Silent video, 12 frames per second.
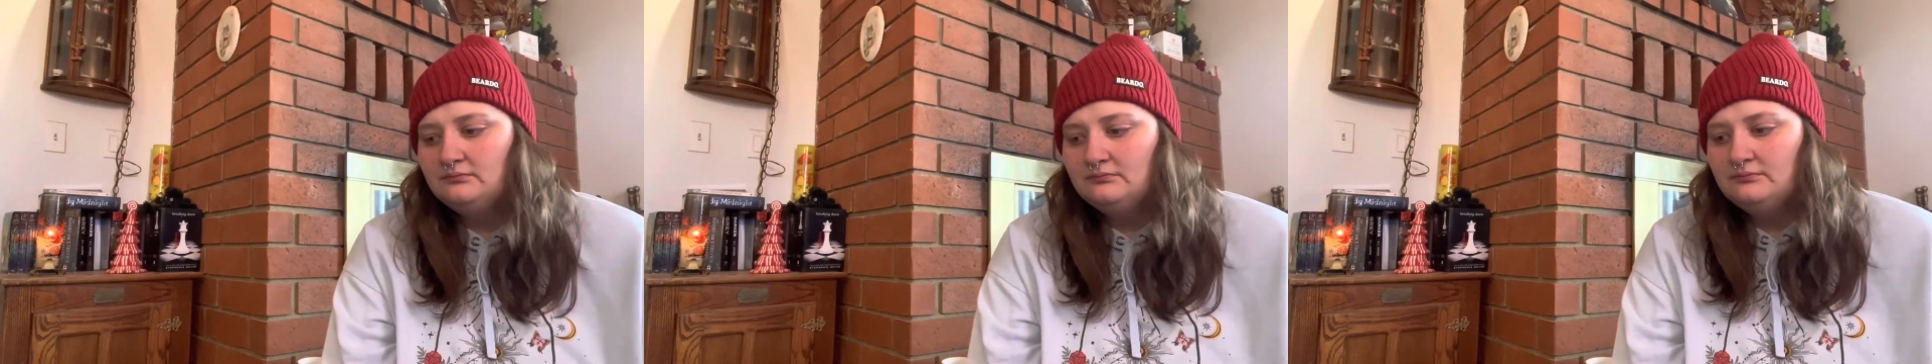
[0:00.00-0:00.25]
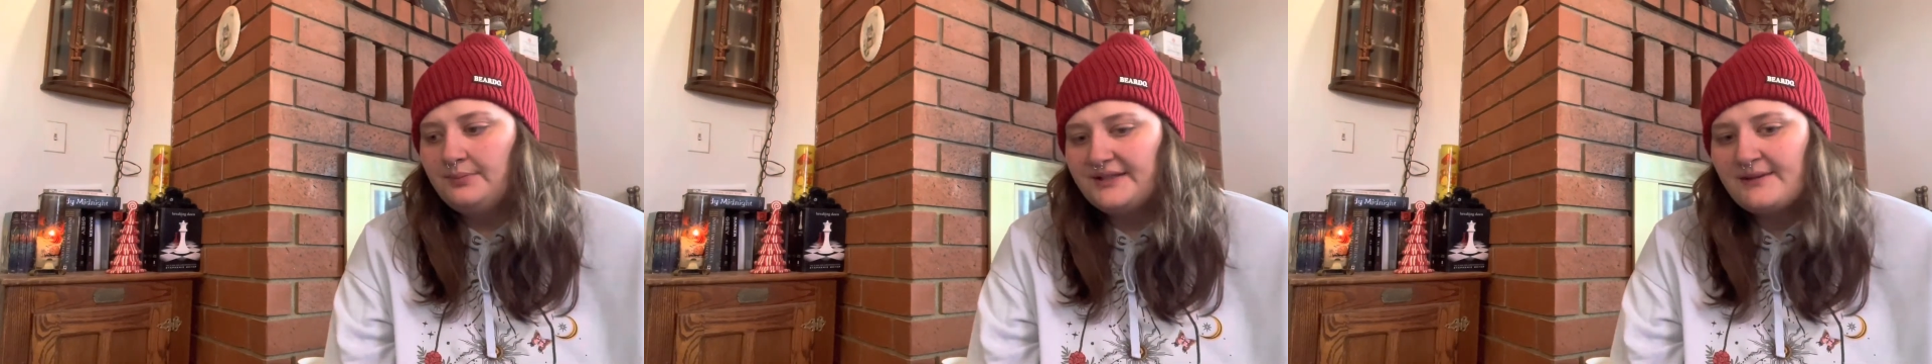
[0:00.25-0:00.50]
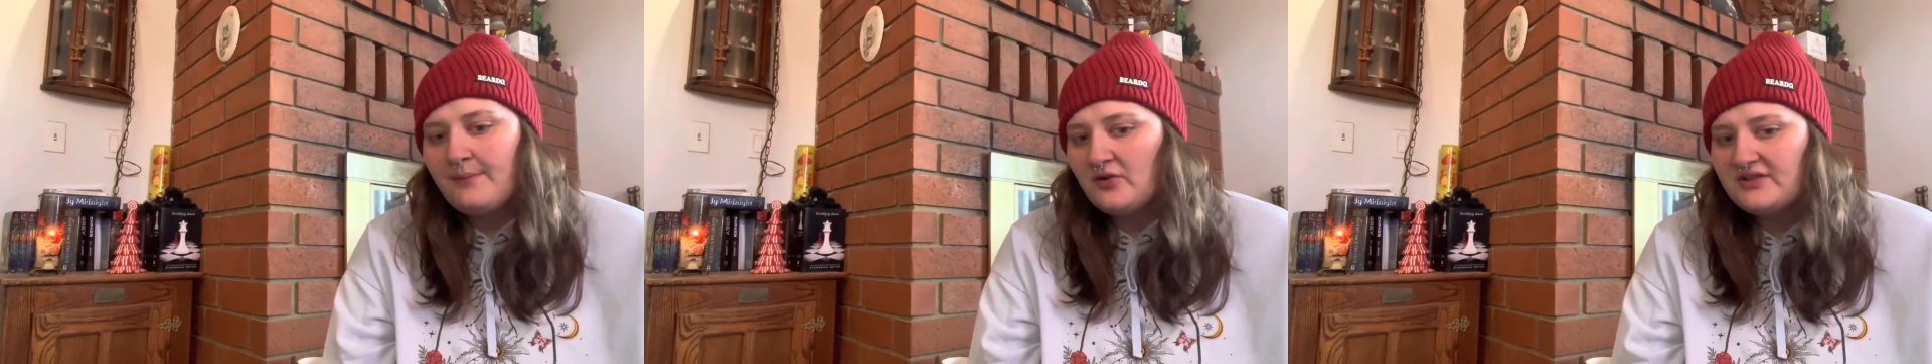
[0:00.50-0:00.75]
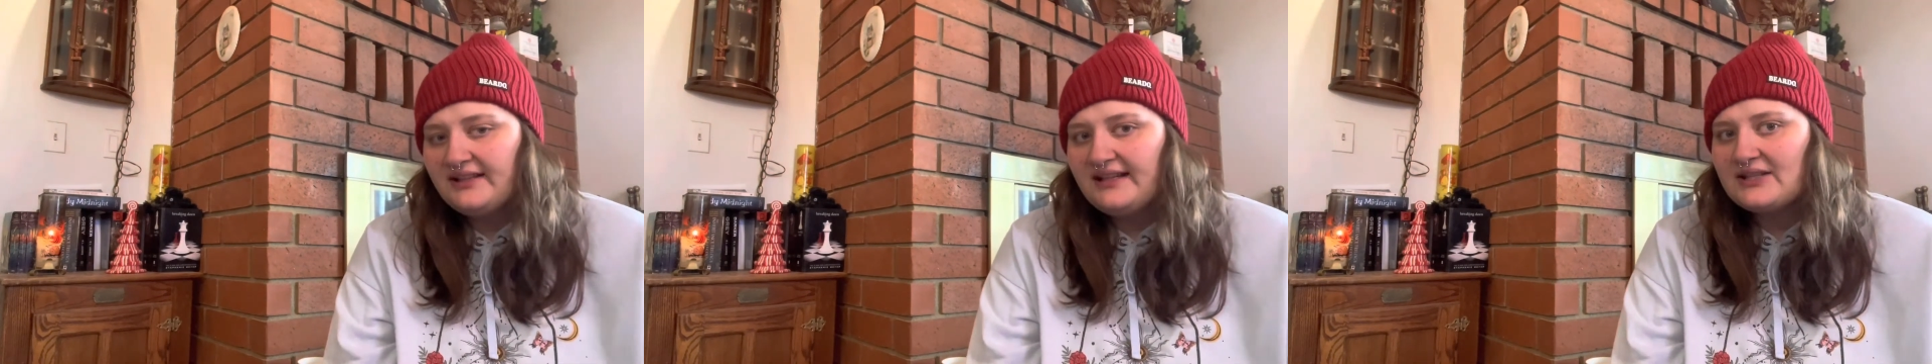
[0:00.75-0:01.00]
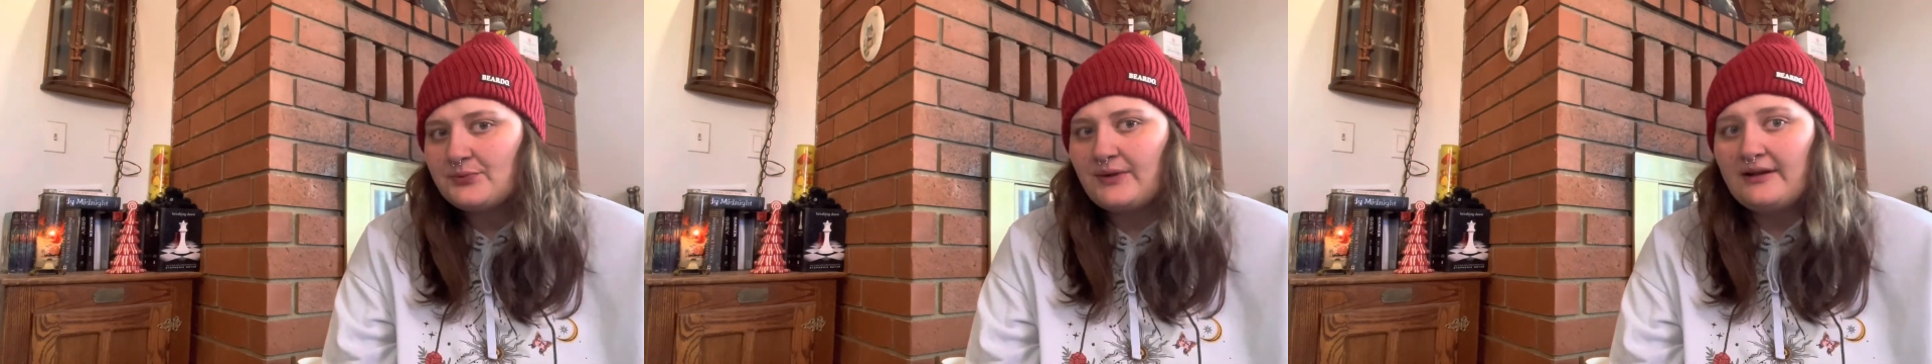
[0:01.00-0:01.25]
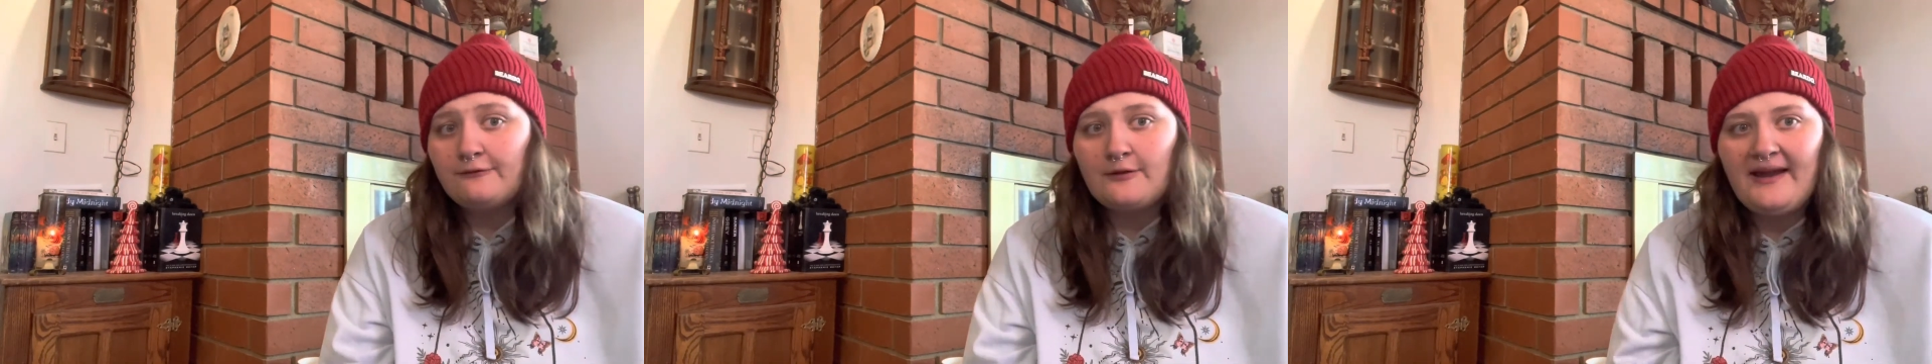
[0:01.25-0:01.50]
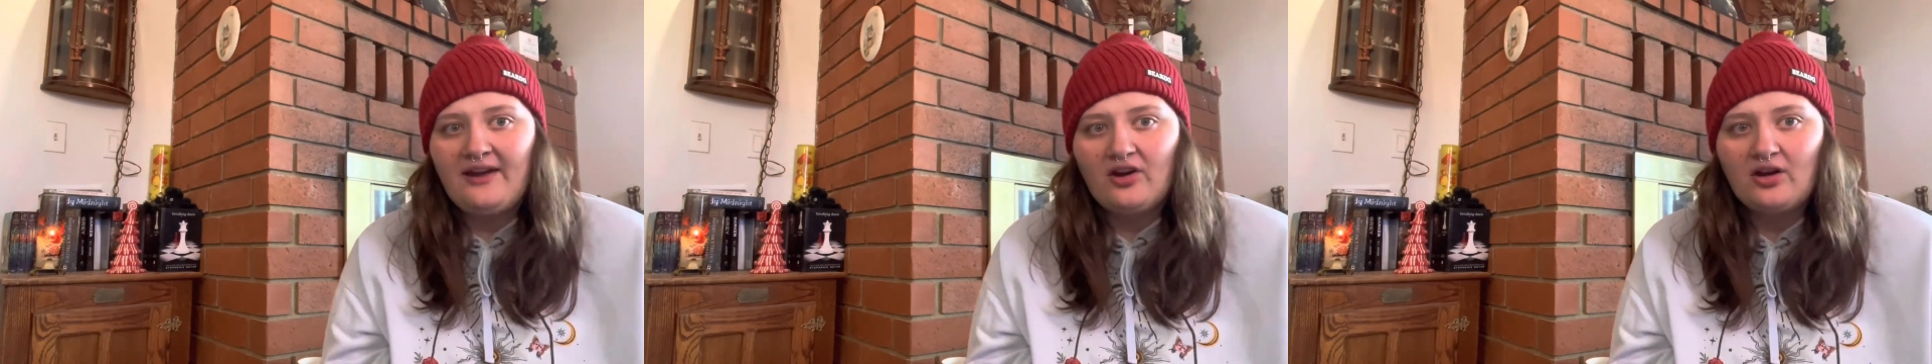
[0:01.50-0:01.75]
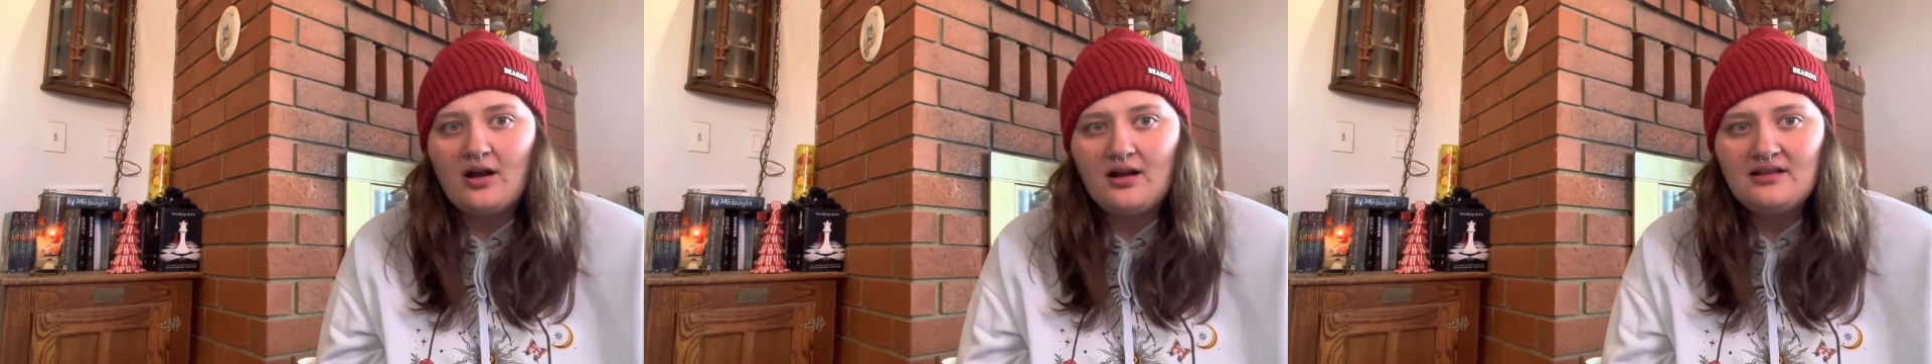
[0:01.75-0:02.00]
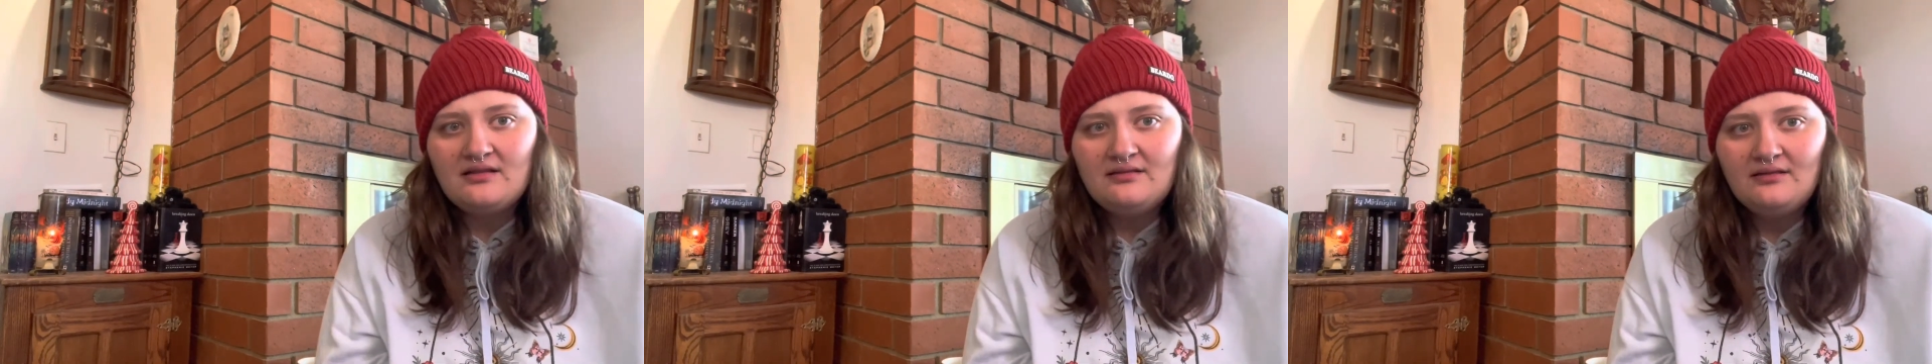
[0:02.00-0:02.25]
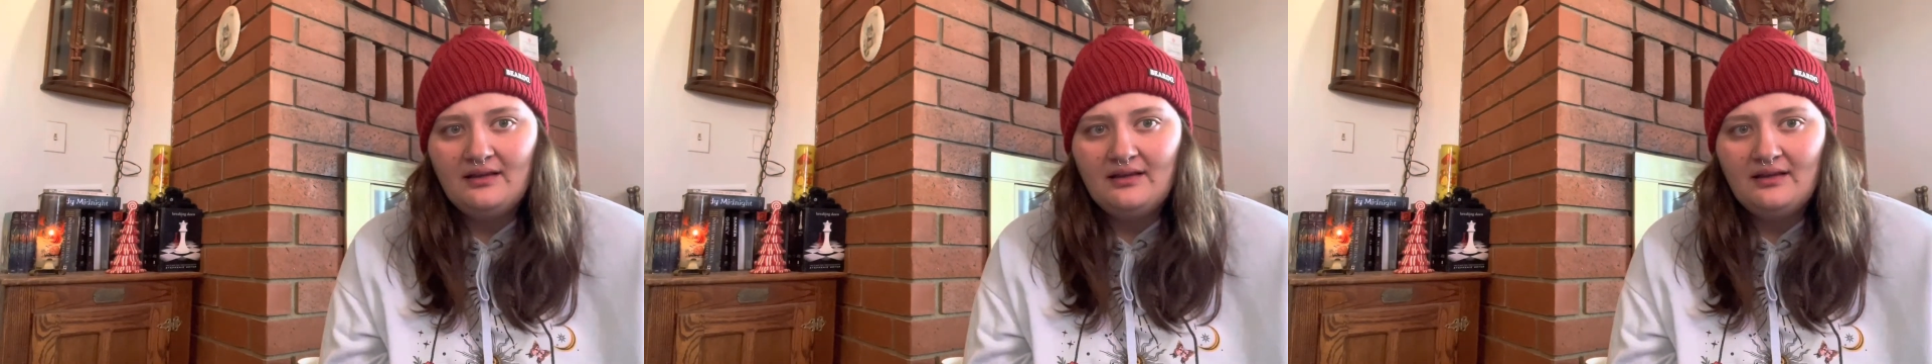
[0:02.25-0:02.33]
But supposedly it's written from Aragon,